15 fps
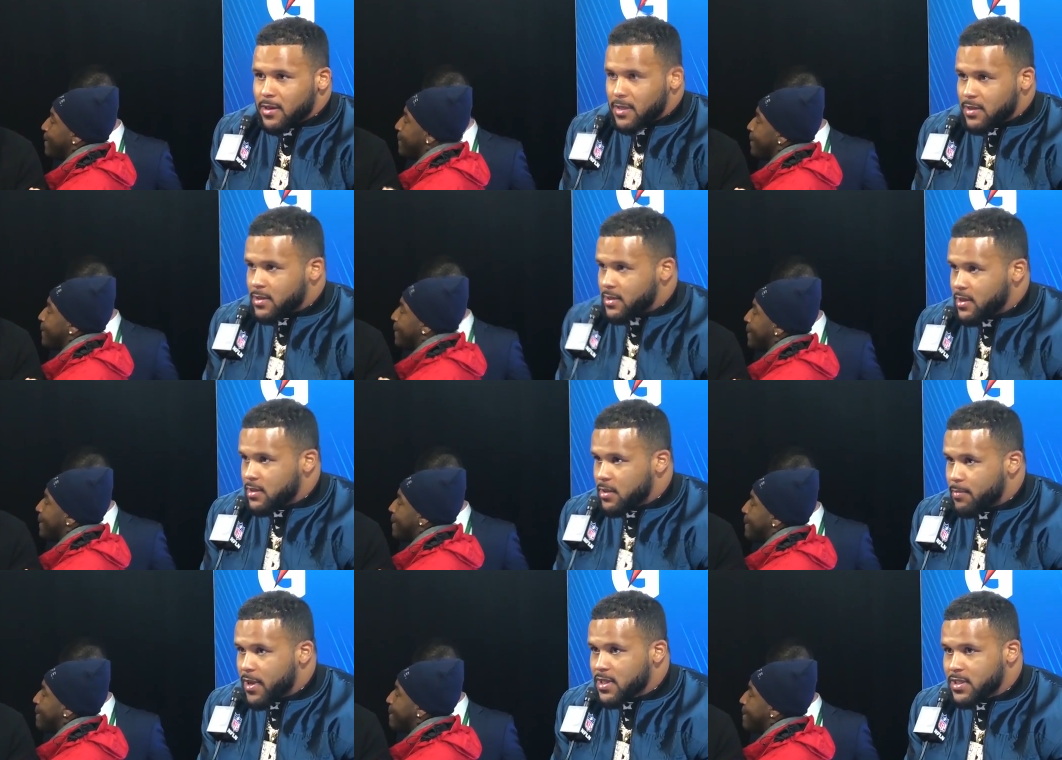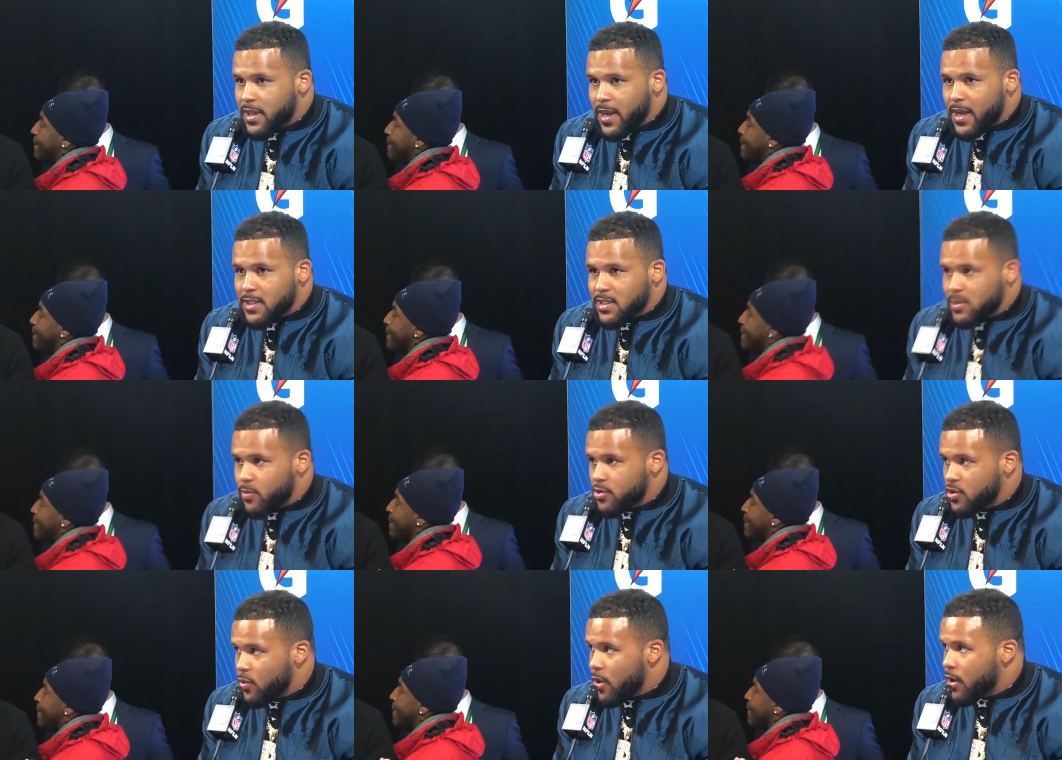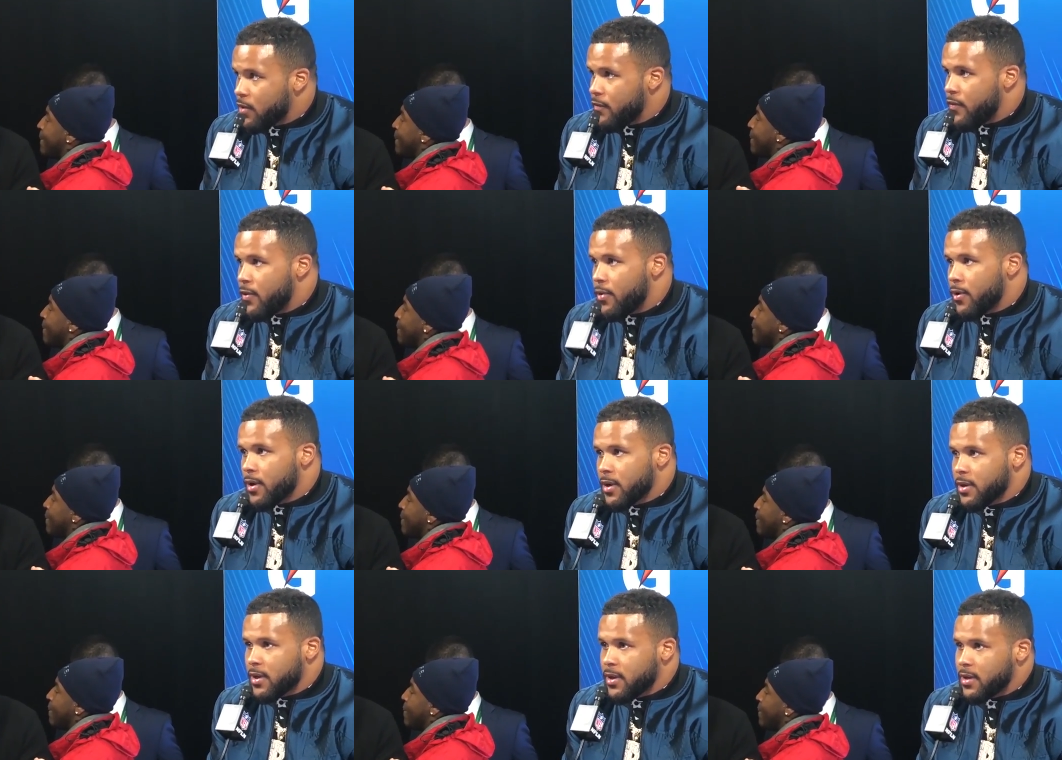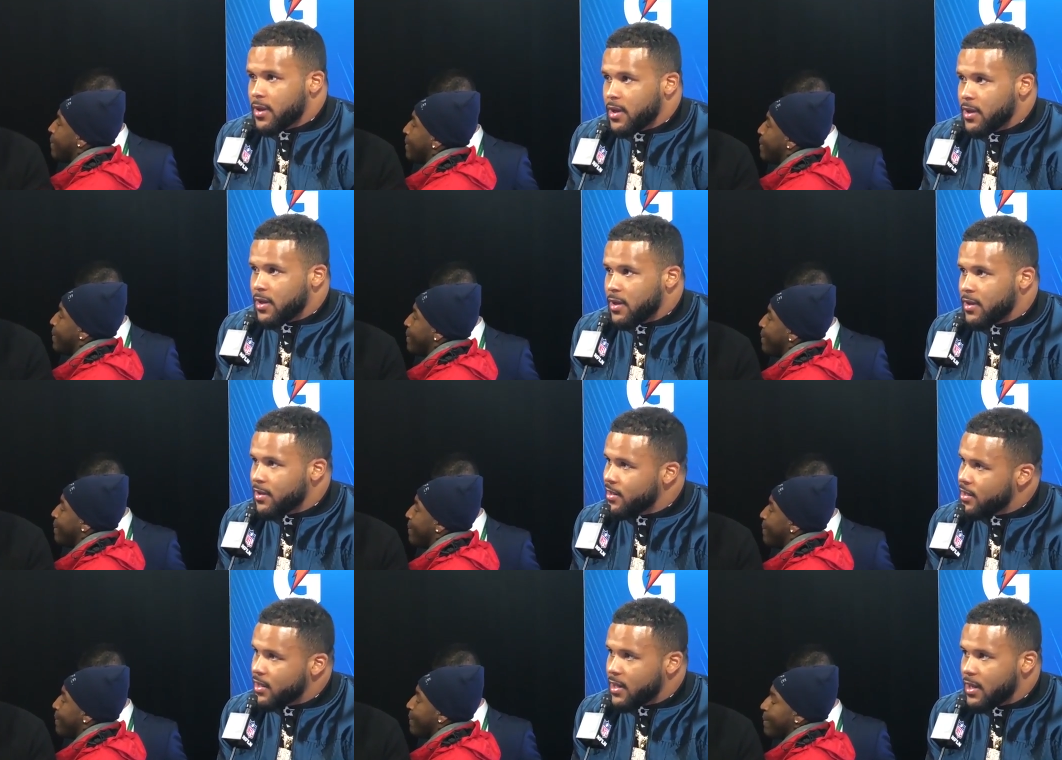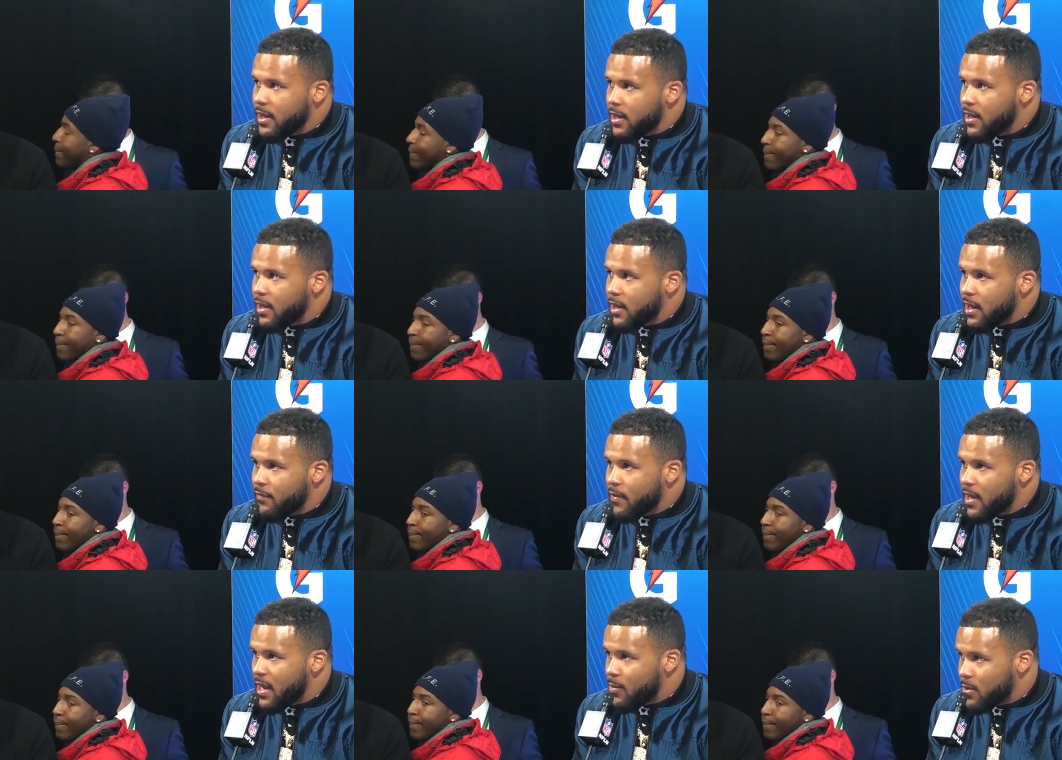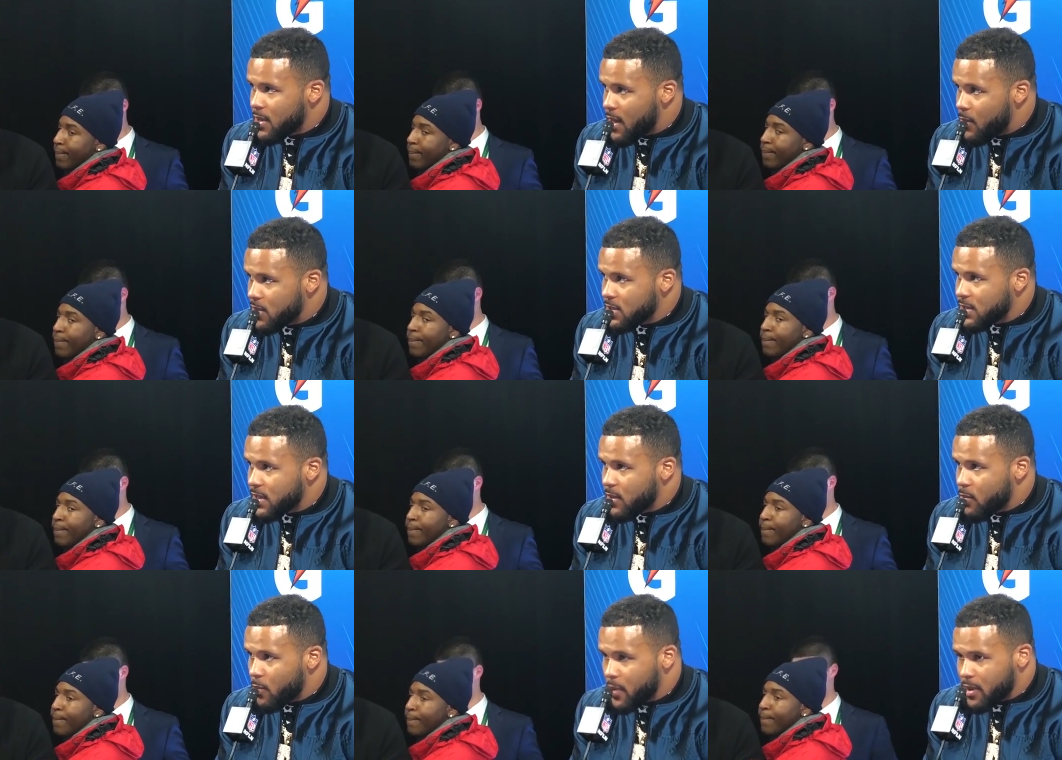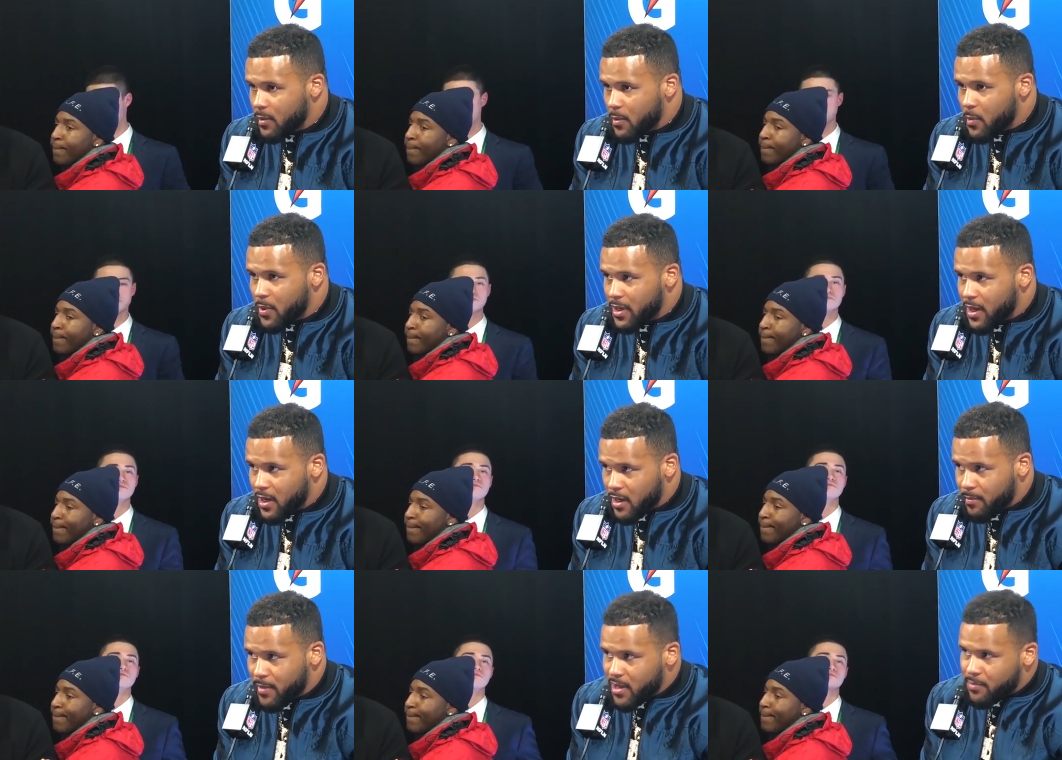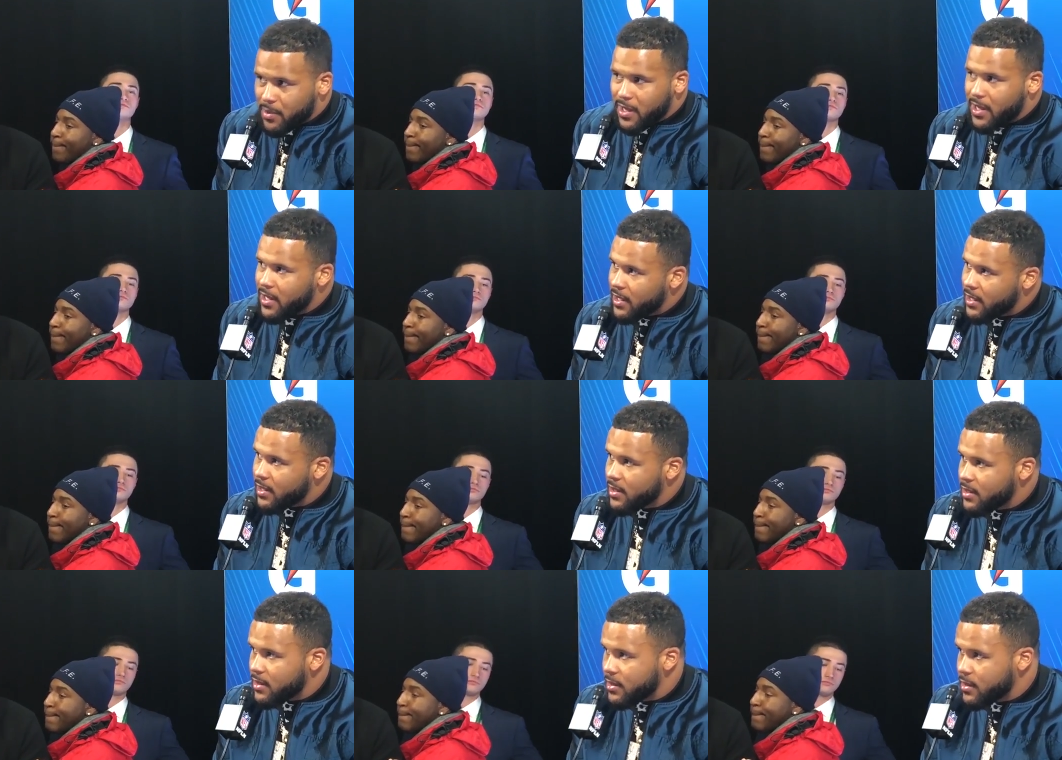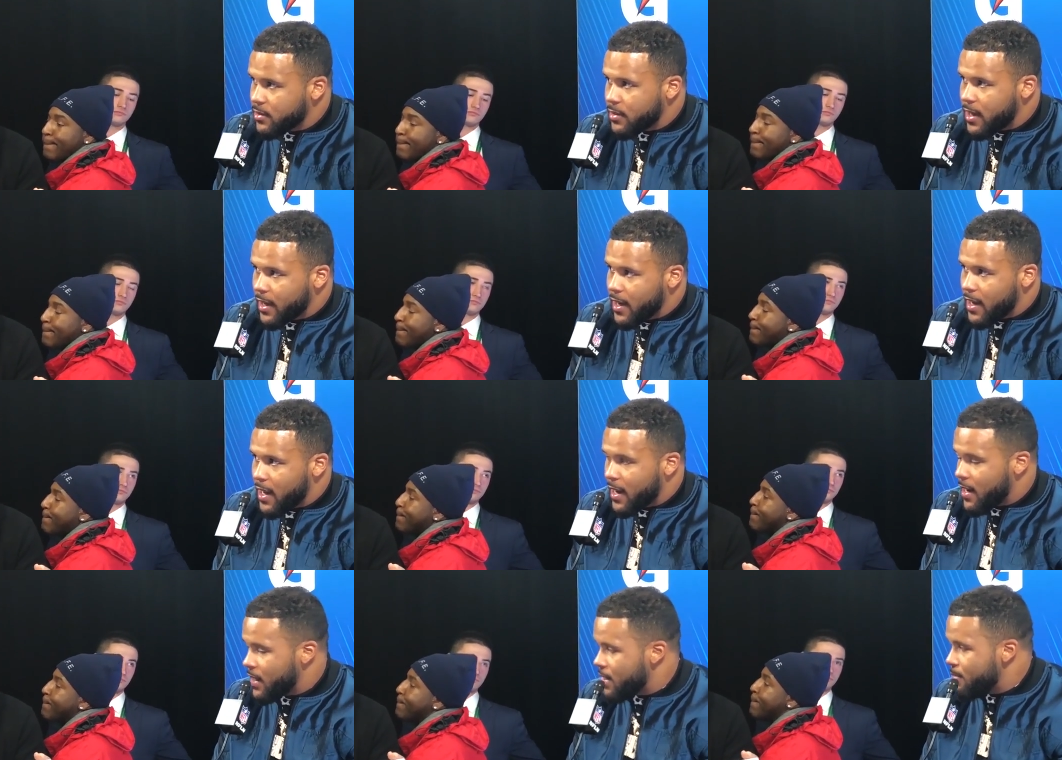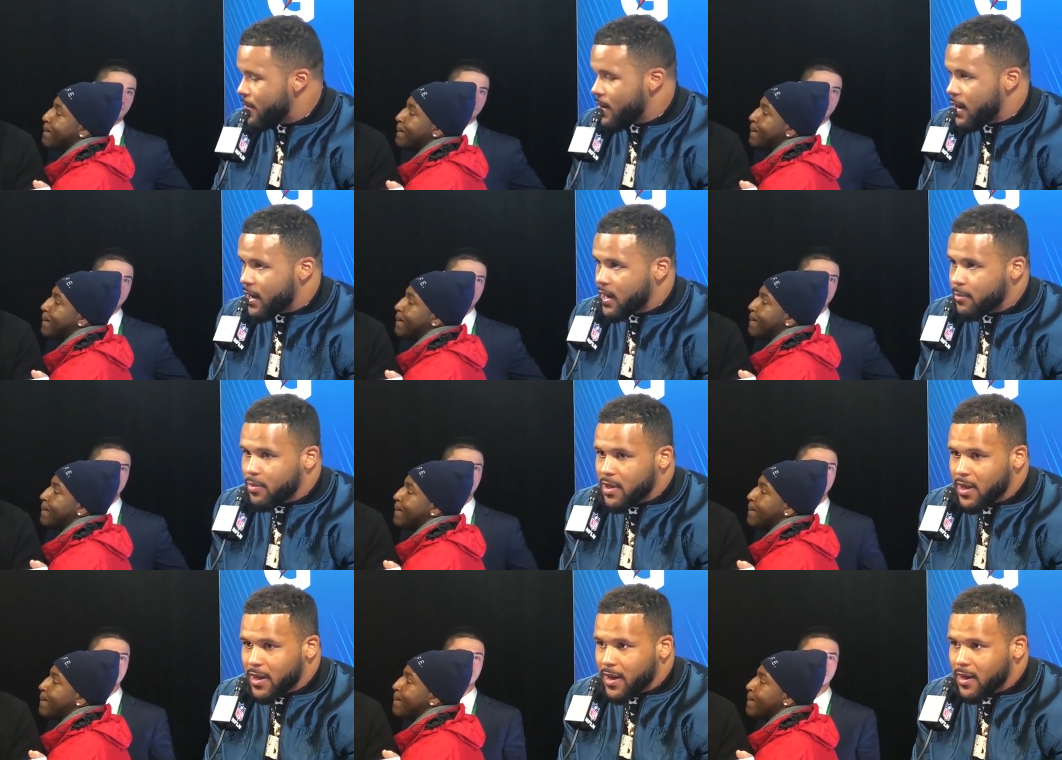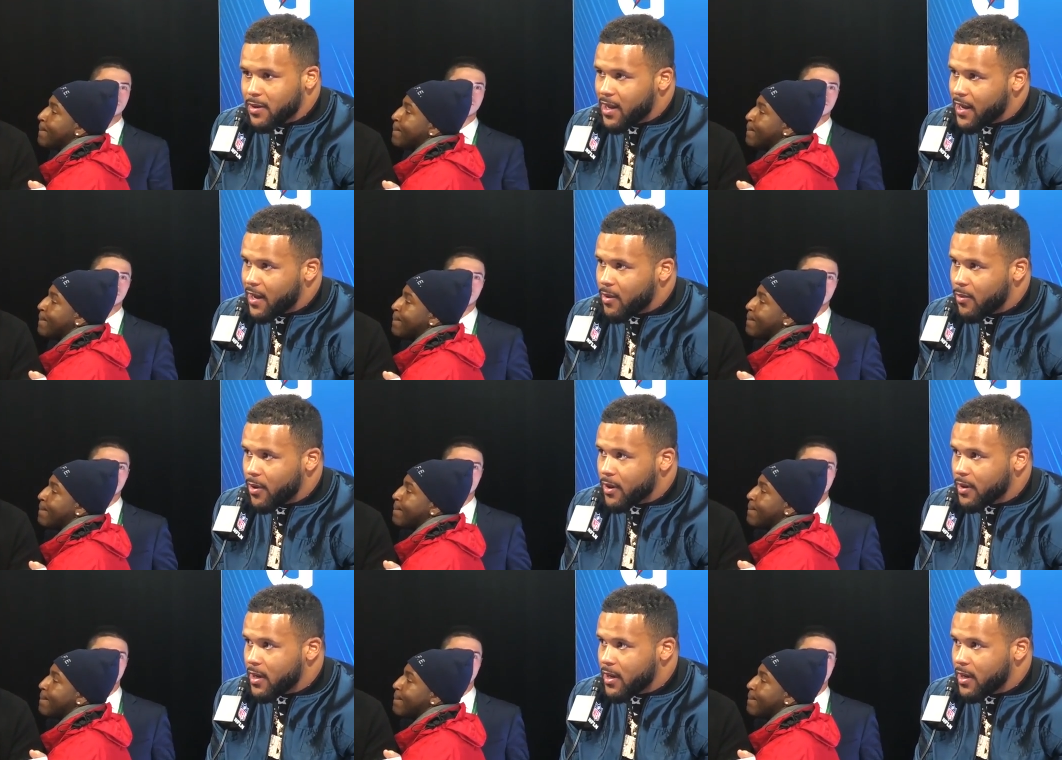Speaker 1: this this the big stage. This is what you're working for, and, and, and, and I feel like I wasn't there when we when we needed a big play. And, you know, I got I got to get better. I got to play. I got I got to work.